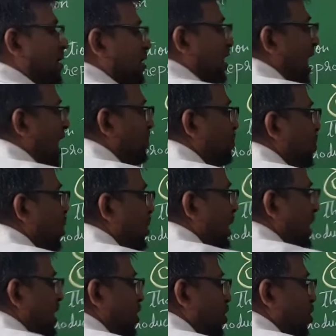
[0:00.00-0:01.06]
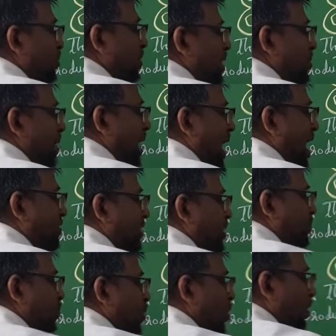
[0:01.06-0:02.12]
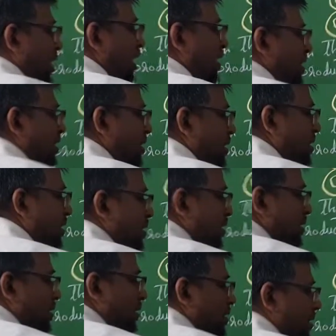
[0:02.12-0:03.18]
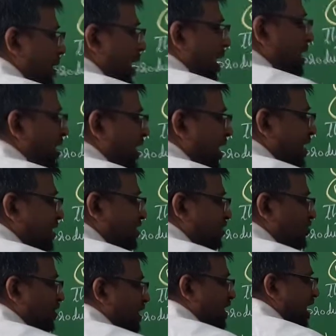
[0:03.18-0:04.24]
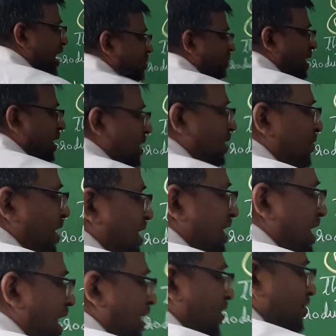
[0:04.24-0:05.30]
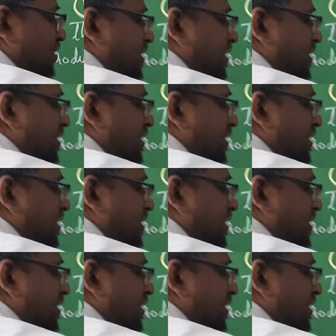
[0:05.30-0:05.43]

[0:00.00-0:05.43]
That pollen tube will be having pollen contents which can be the vegetative